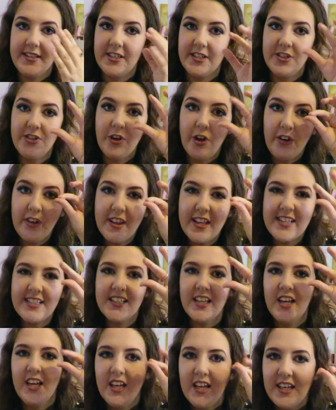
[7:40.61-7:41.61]
There's none of this,
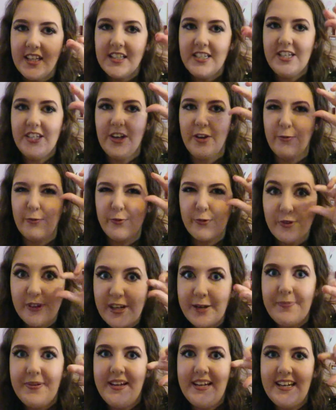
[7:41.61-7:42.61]
you know,
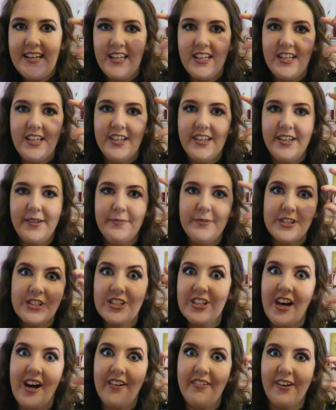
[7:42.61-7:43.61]
ripping your
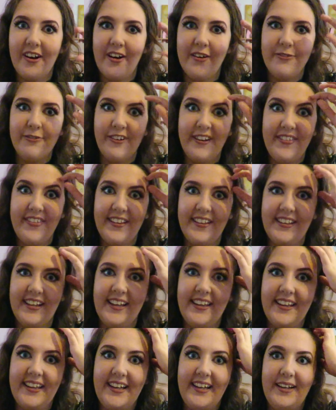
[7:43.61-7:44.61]
mascara off or anything
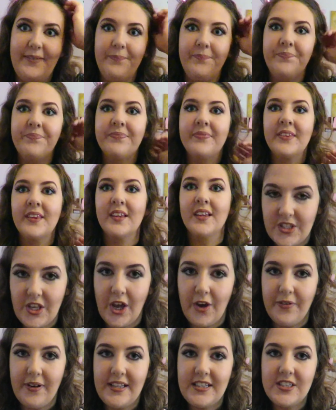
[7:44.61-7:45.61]
like that.
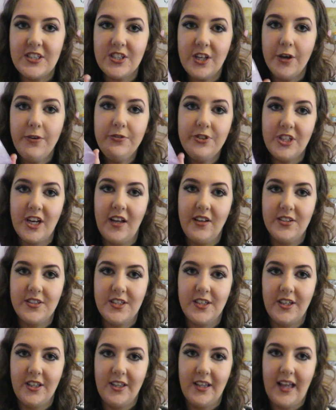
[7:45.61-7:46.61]
So it's so
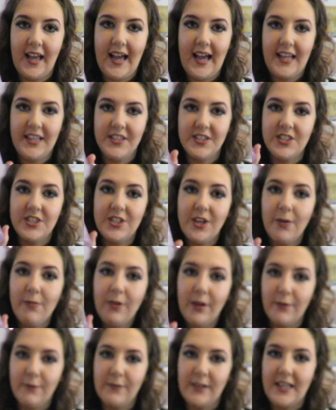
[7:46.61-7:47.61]
gentle and so
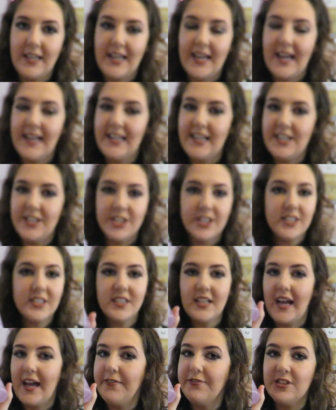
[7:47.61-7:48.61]
lovely, and it doesn't
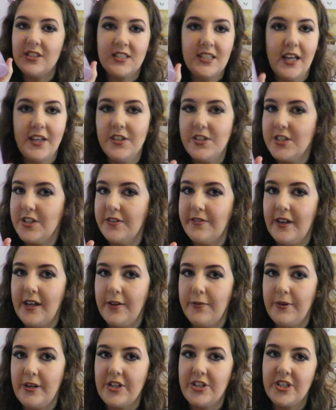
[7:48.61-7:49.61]
have a scent to it,
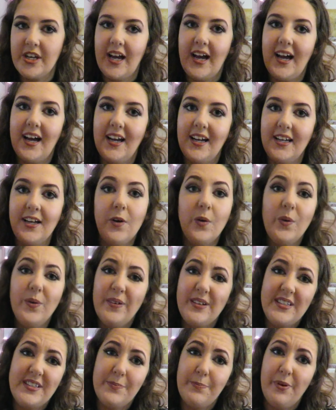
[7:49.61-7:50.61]
which I
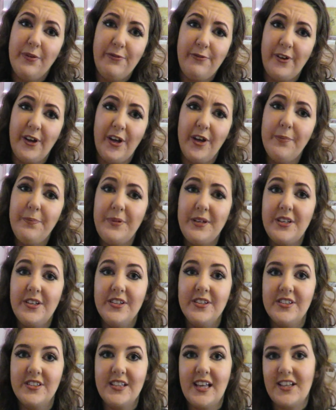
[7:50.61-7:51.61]
always prefer
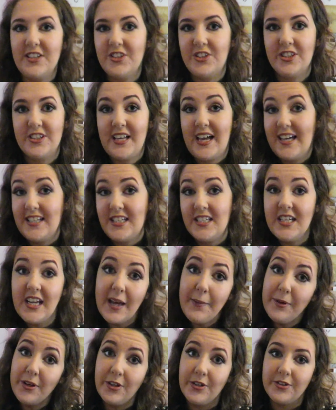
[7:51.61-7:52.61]
because that's just added
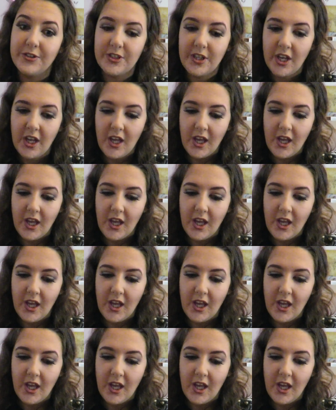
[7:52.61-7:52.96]
chemicals.